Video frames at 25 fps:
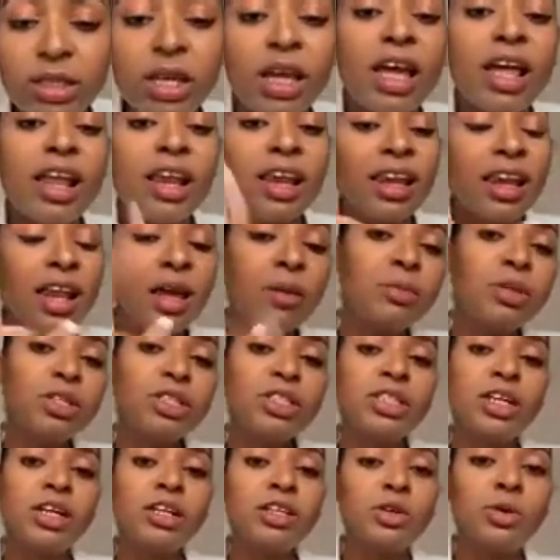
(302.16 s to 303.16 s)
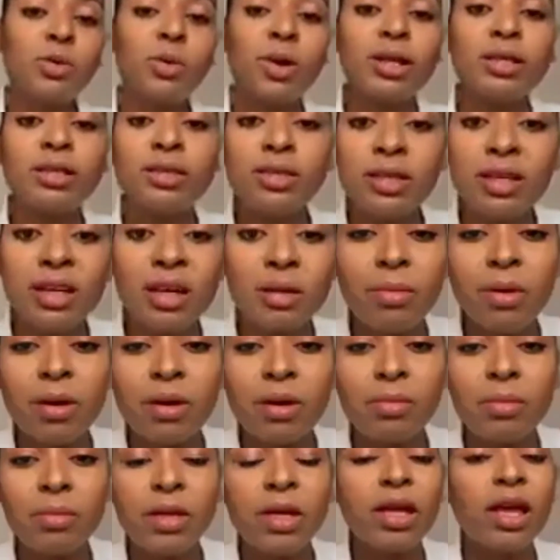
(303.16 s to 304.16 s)
ones. Let me tell you one thing
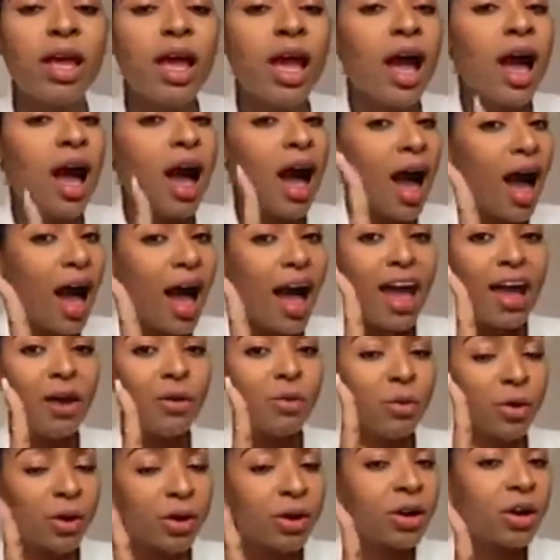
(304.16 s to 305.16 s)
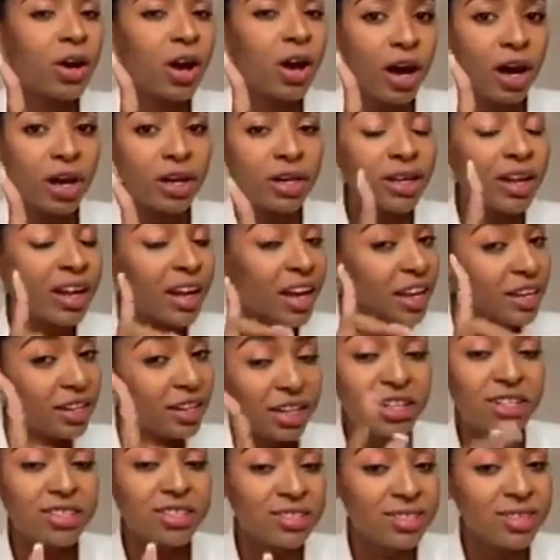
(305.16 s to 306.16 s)
about me. I work hard and
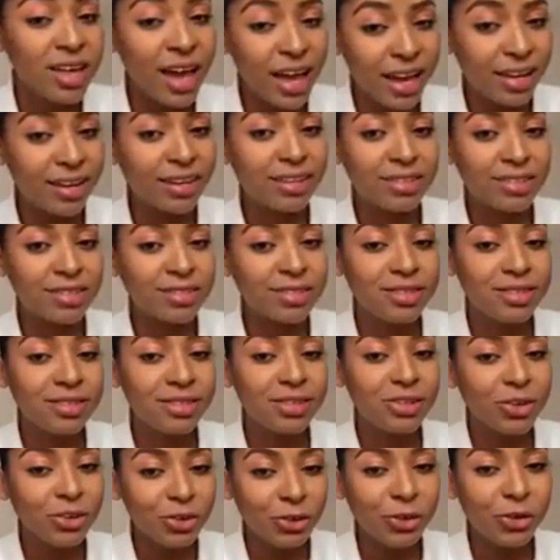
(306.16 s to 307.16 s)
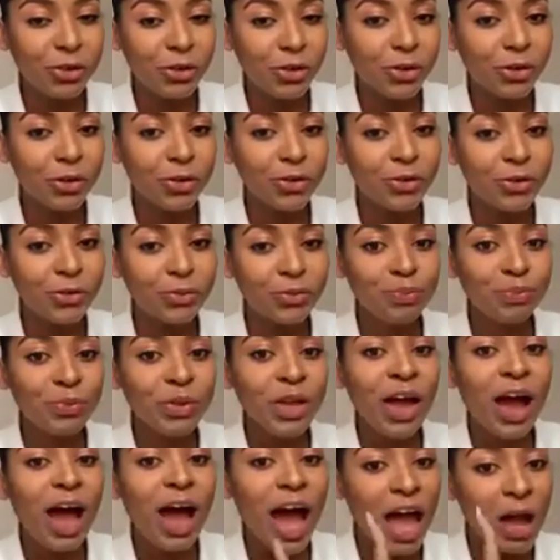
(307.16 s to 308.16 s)
in silence, you know.
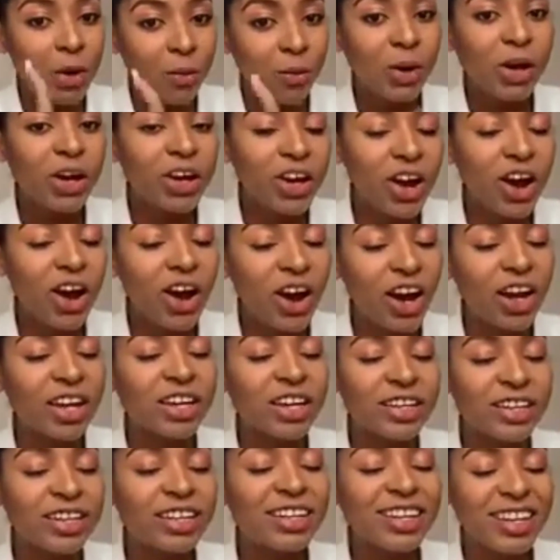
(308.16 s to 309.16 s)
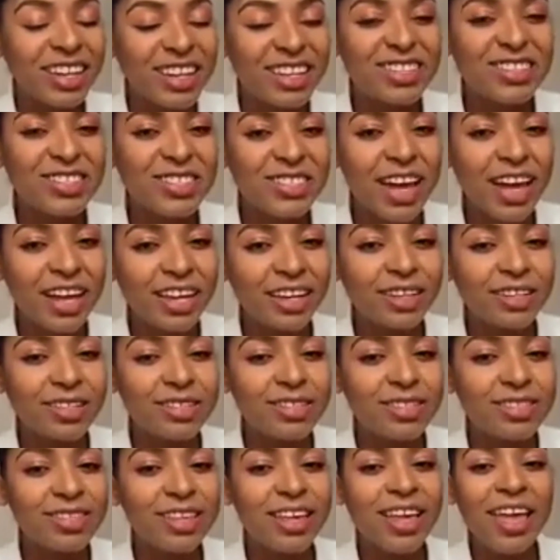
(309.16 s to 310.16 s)
I work hard in
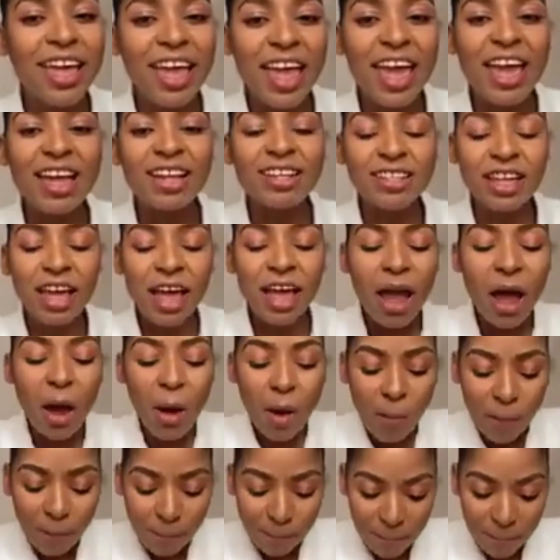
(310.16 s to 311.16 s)
silence. And